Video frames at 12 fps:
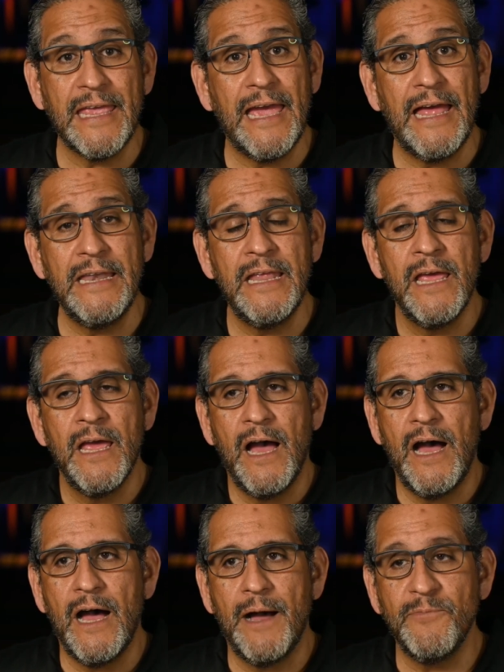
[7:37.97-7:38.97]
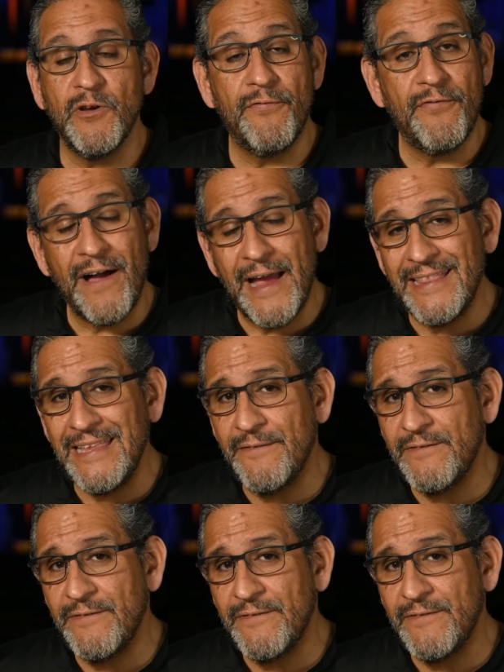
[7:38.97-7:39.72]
Again, you'll find the